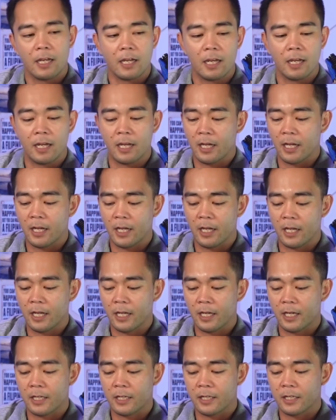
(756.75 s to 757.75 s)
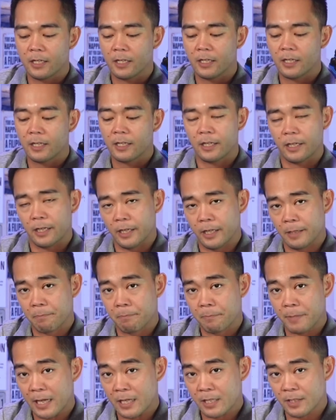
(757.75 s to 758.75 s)
And
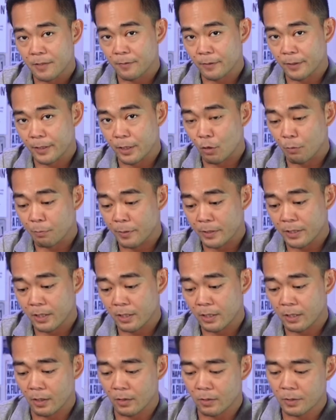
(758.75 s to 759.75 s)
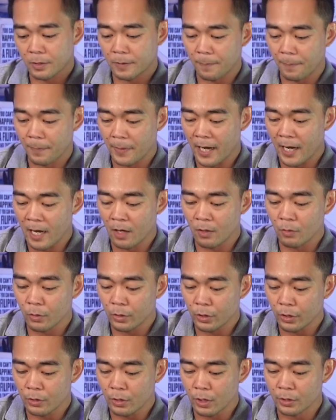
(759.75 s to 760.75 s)
it passively opens and closes. Now
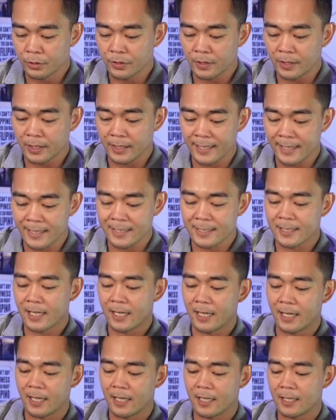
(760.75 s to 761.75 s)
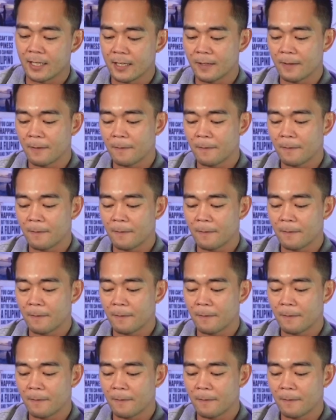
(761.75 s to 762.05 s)
you go to the next setting.